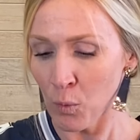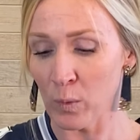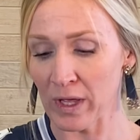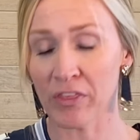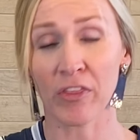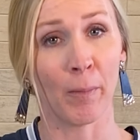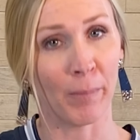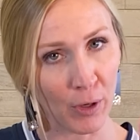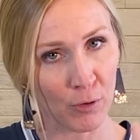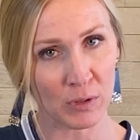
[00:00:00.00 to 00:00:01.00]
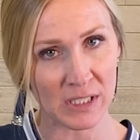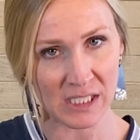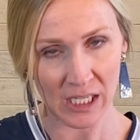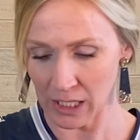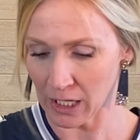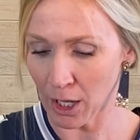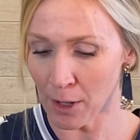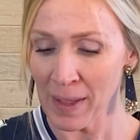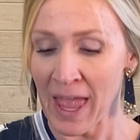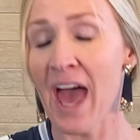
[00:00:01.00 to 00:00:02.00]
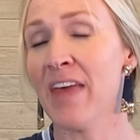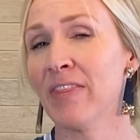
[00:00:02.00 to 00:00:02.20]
with the bone sticking up, and